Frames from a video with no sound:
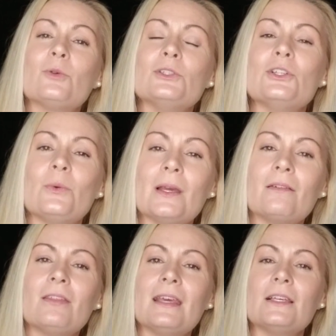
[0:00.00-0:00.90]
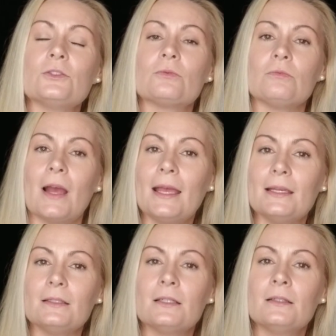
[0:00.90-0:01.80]
we're doing things
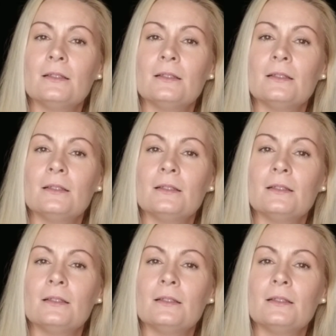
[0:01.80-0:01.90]
right.